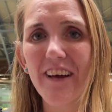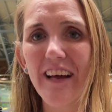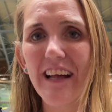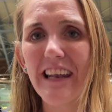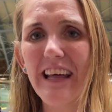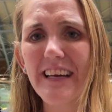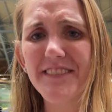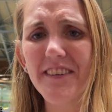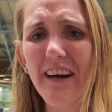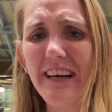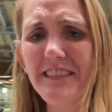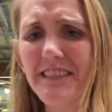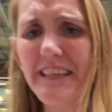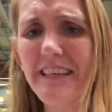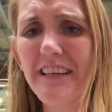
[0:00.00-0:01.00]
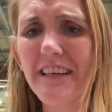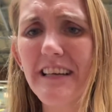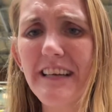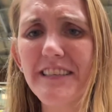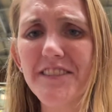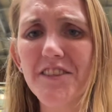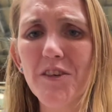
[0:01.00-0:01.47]
Let
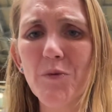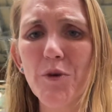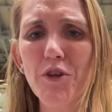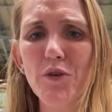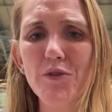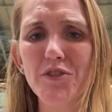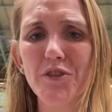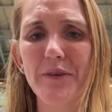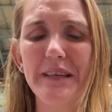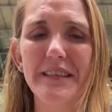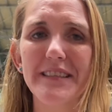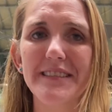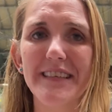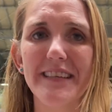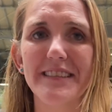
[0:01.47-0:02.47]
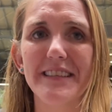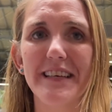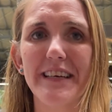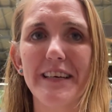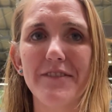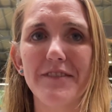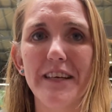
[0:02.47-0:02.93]
us know what you're doing this
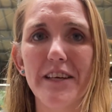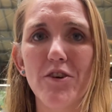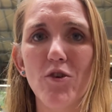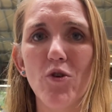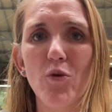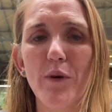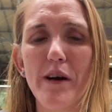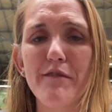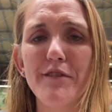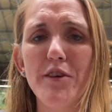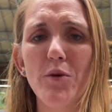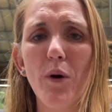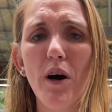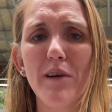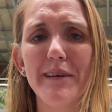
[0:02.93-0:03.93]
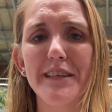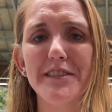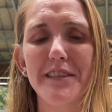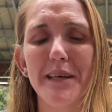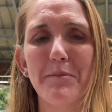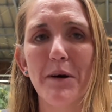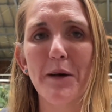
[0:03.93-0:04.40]
Saturday evening or wherever you are,
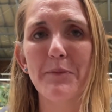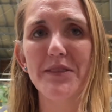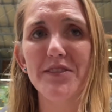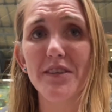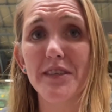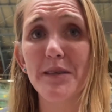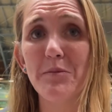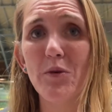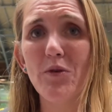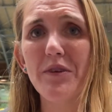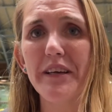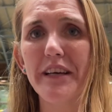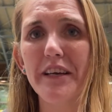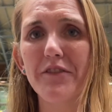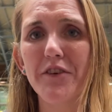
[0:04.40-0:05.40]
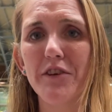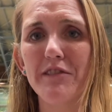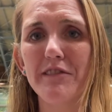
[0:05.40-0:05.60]
actually. It might be Sunday morning if you're...